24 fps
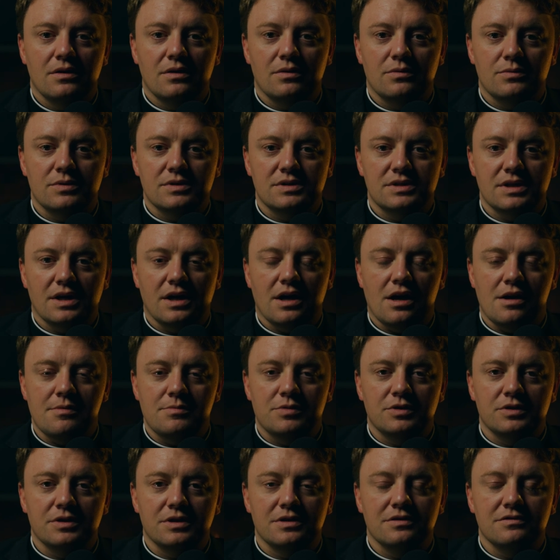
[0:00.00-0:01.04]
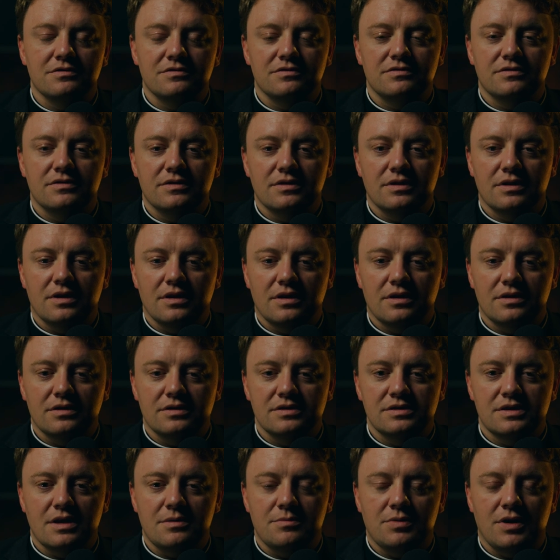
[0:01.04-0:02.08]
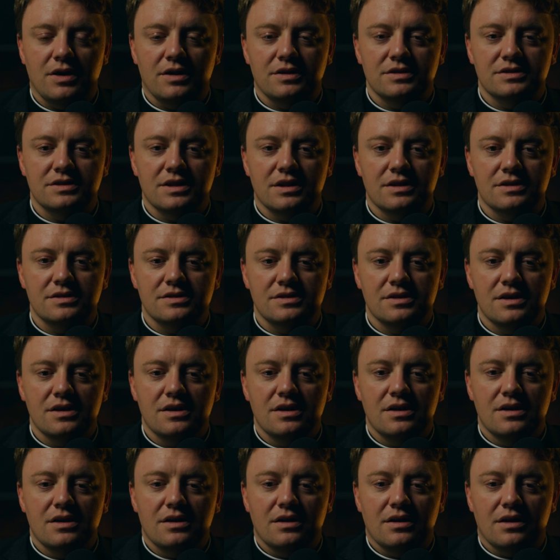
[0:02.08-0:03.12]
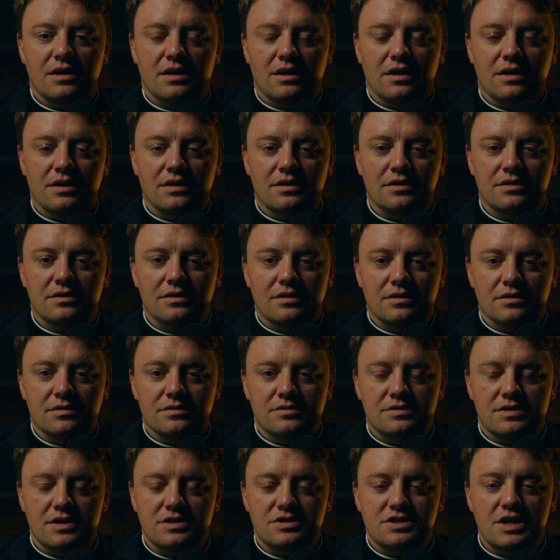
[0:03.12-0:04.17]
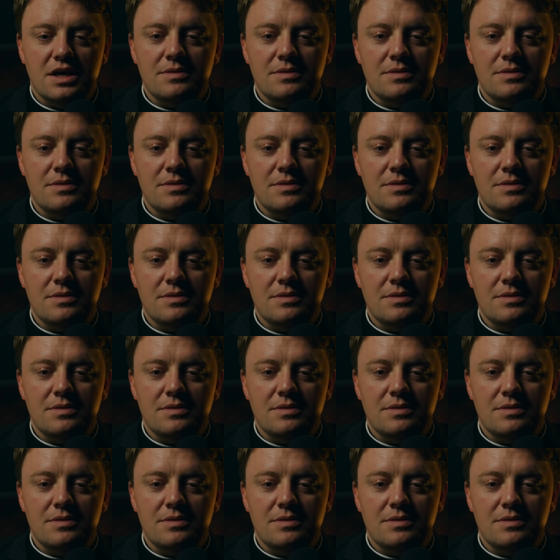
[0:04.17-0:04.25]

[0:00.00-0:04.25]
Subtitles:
when we say, I believe. St. Paul says, or St.